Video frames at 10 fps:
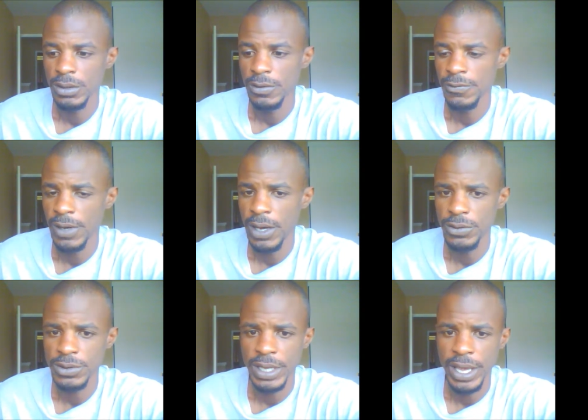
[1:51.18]
If I
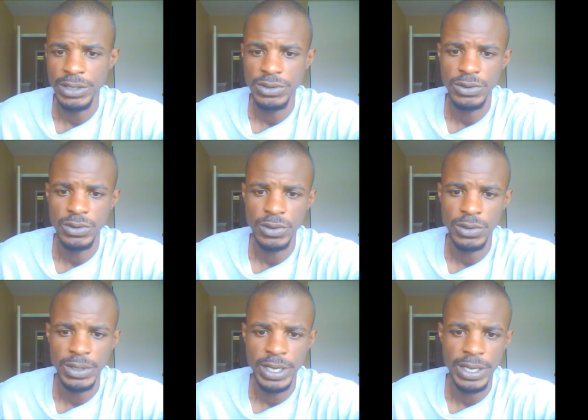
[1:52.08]
was to ask you
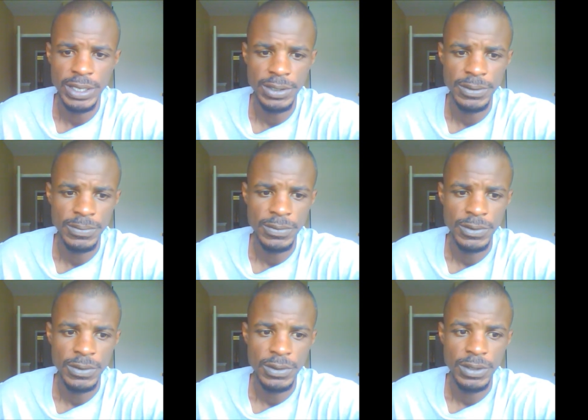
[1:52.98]
your name
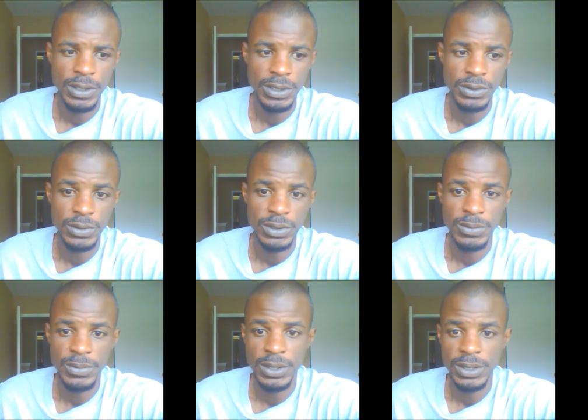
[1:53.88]
and you were to give
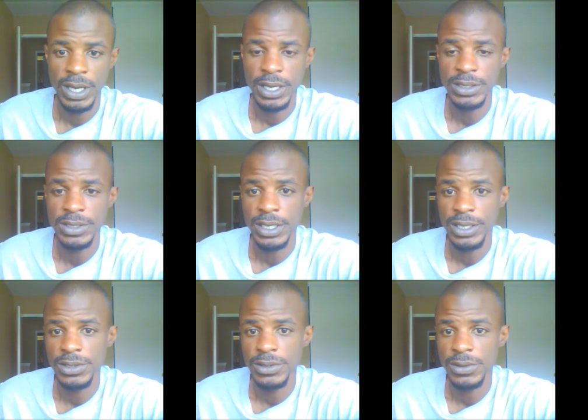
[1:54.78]
me an honest
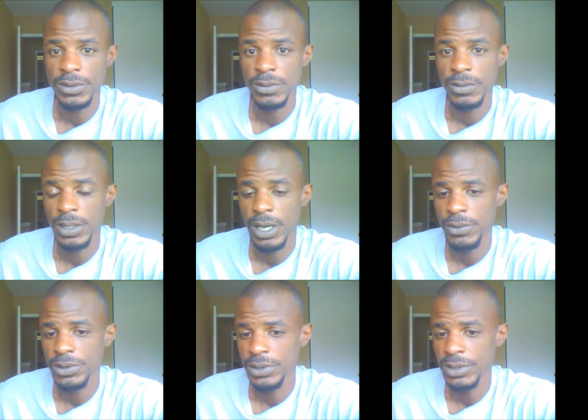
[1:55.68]
answer, well, I
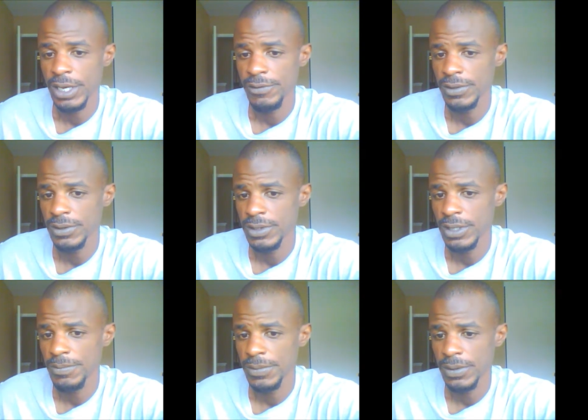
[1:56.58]
would just have to
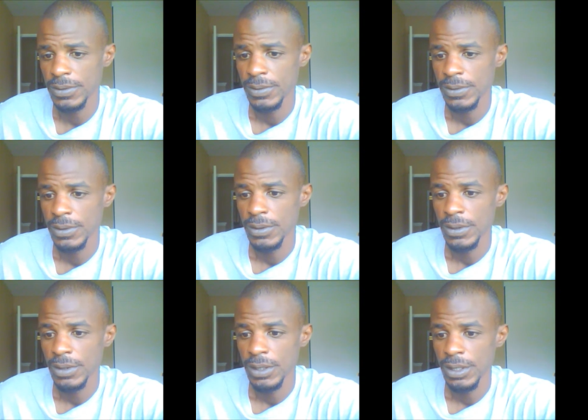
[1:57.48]
accept it.
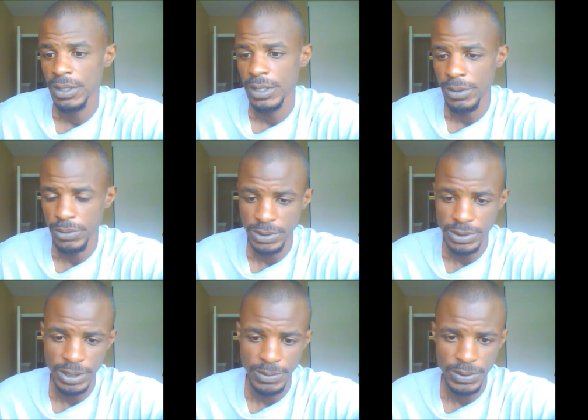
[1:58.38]
And I would
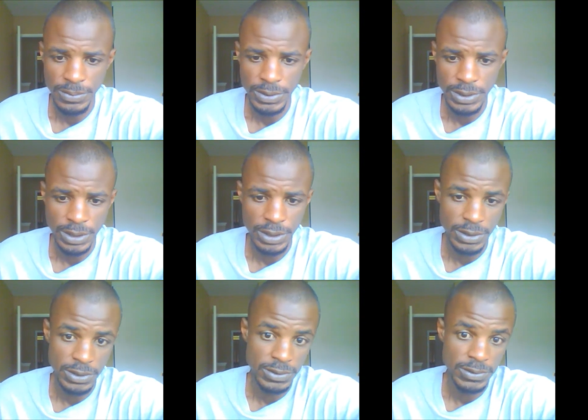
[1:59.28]
accept it
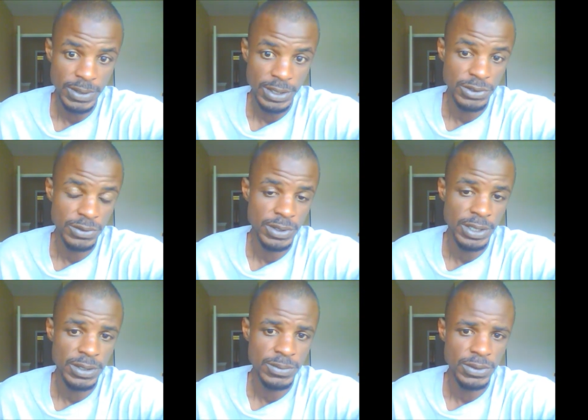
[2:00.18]
because that's your name.